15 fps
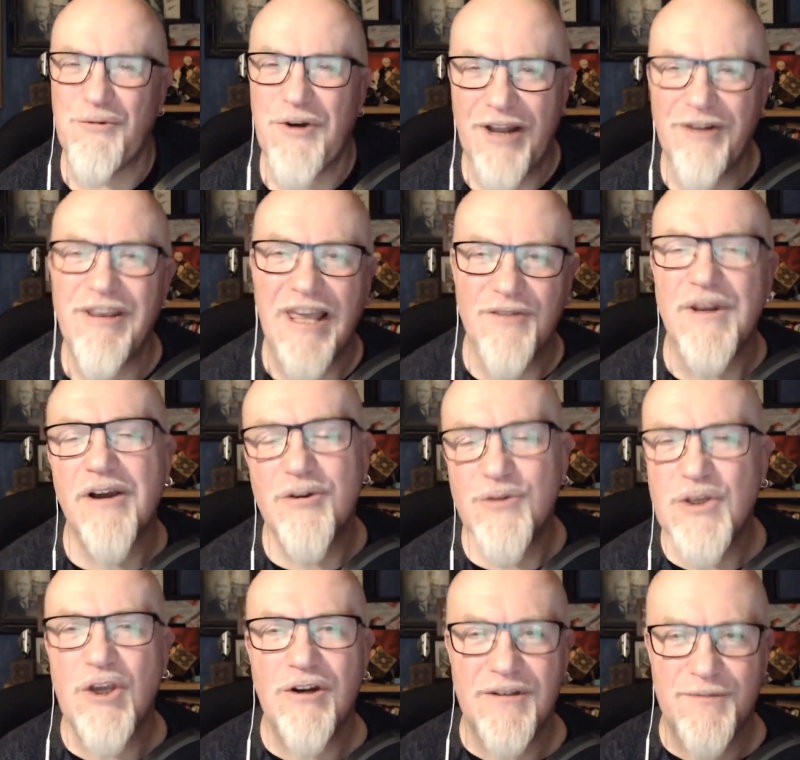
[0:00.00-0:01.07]
Right. Yeah. Now I
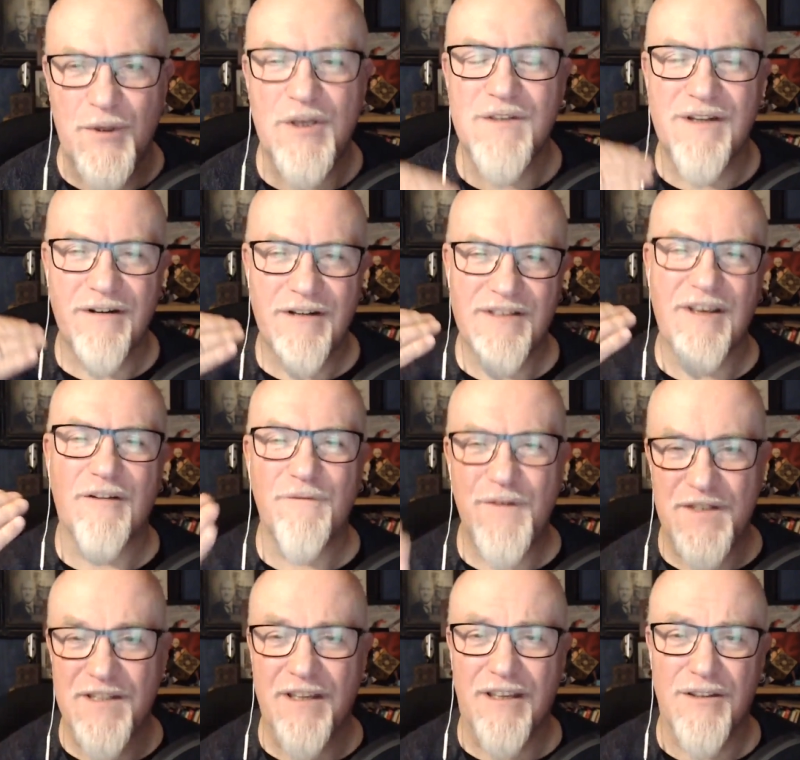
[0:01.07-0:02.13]
was curious because there is
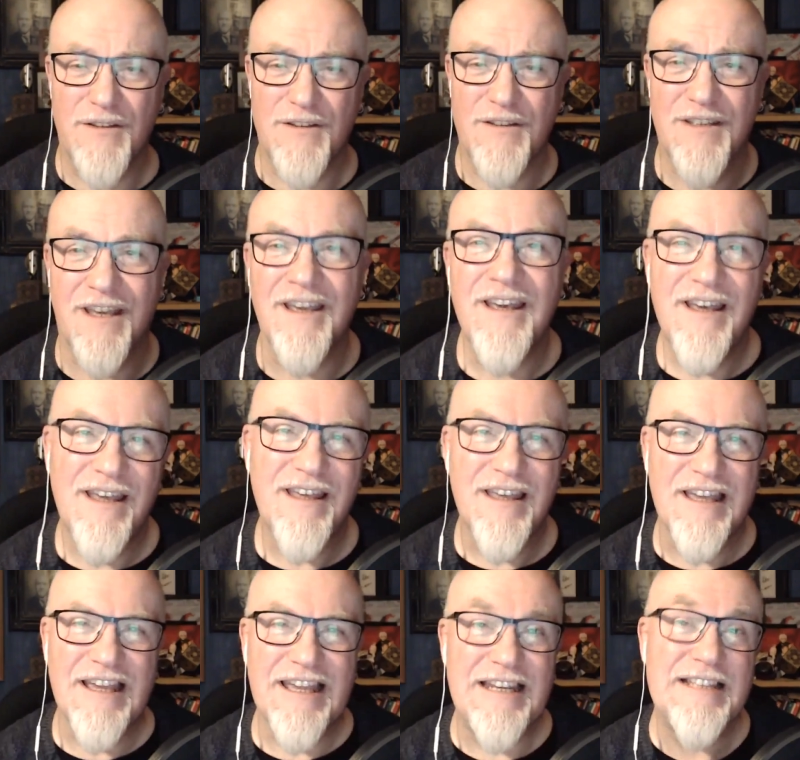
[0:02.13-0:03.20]
obviously, as you say,
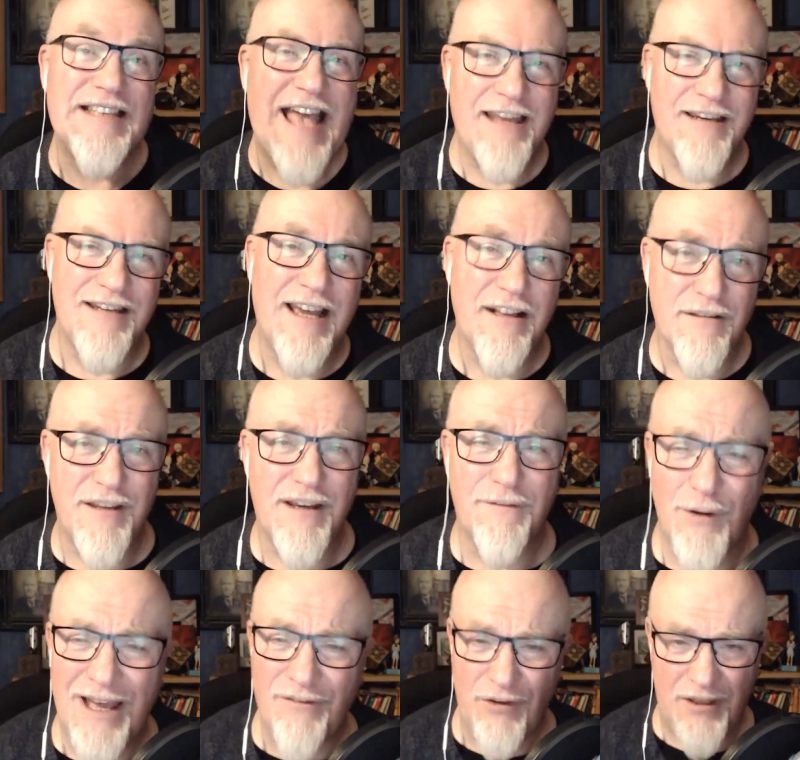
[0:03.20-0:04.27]
it is handheld.
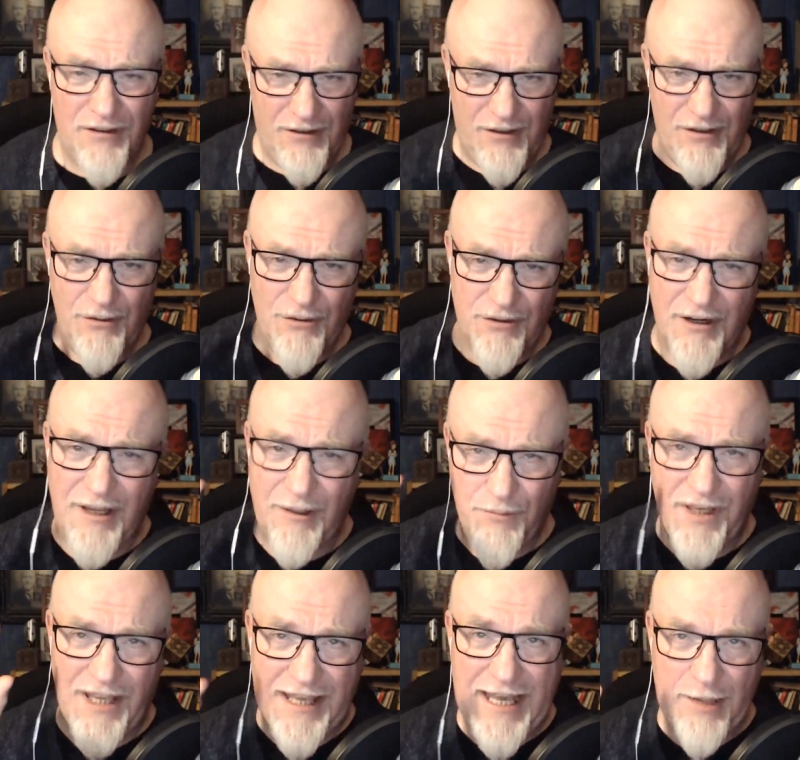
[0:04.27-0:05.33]
Therefore, having huge, great
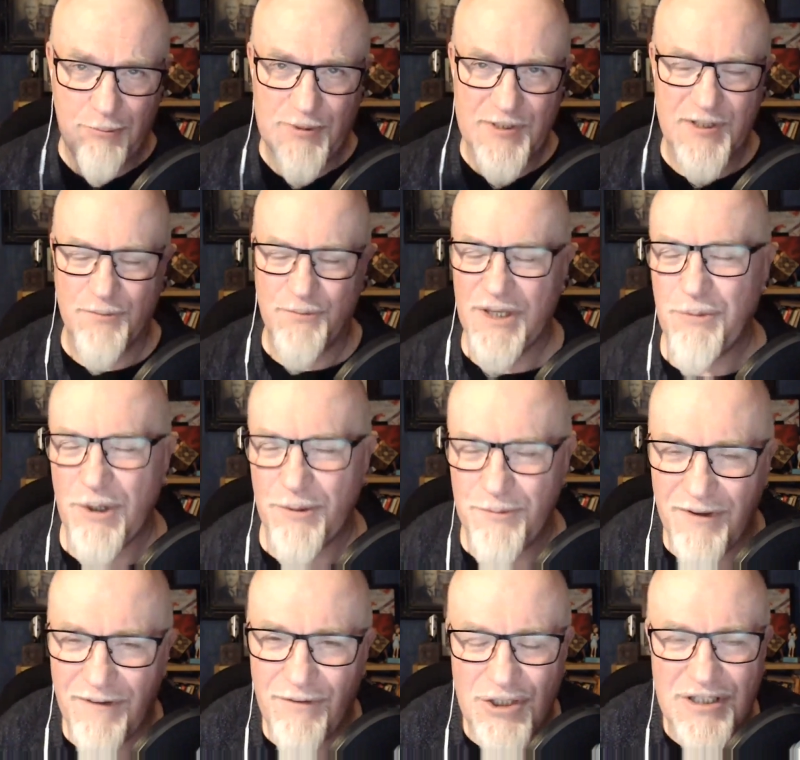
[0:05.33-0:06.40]
big cameras can be a problem
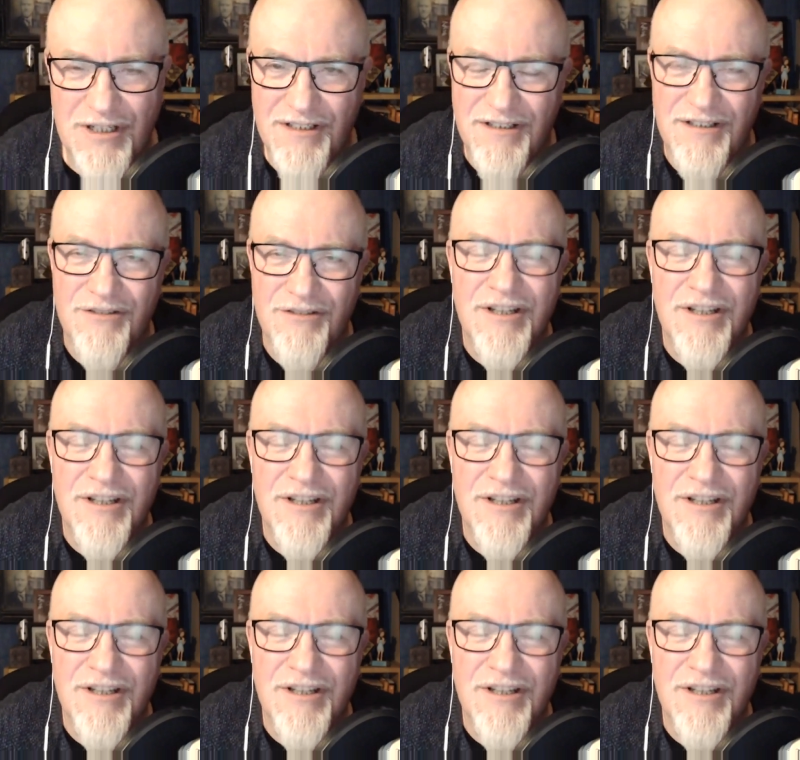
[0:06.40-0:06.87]
if you're trying to do.